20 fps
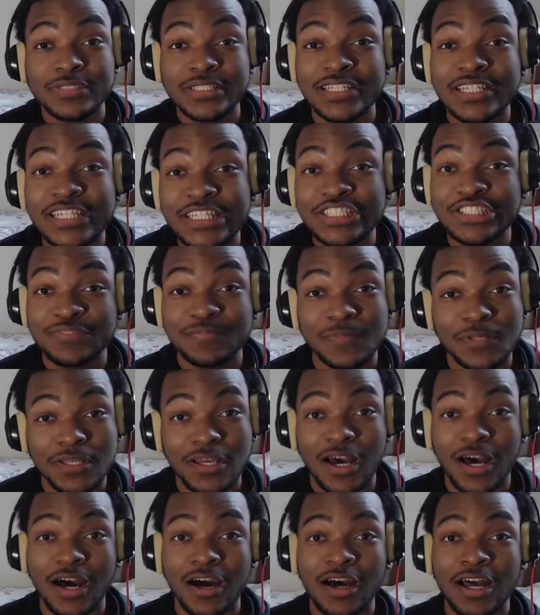teach me,
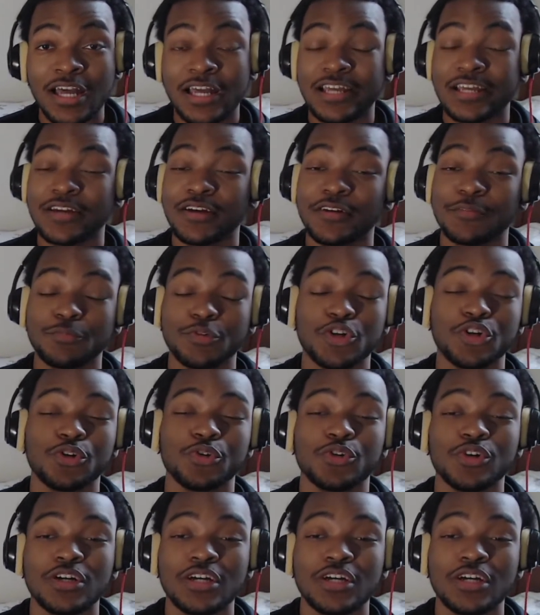y'all. Bro.